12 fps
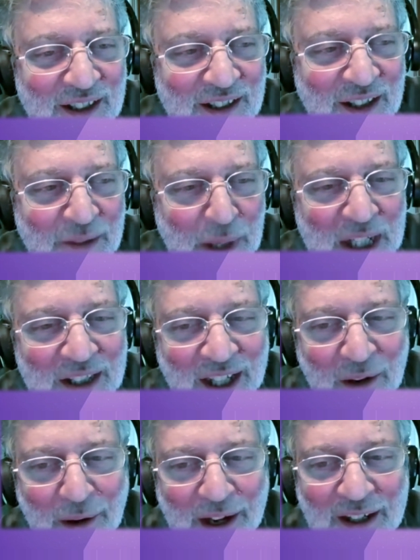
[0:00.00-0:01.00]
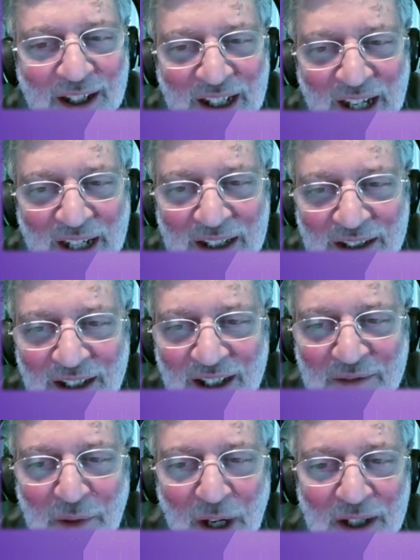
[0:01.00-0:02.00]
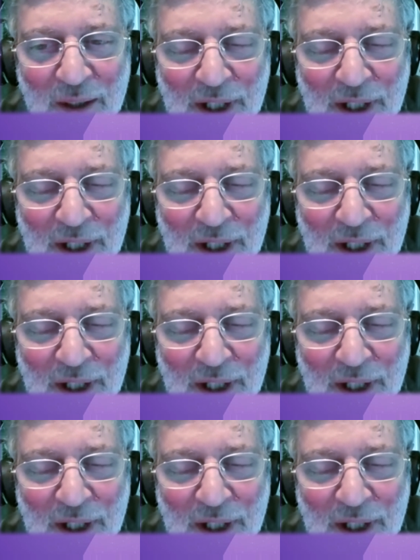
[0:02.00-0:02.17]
They meet, they go out on a date, and they wind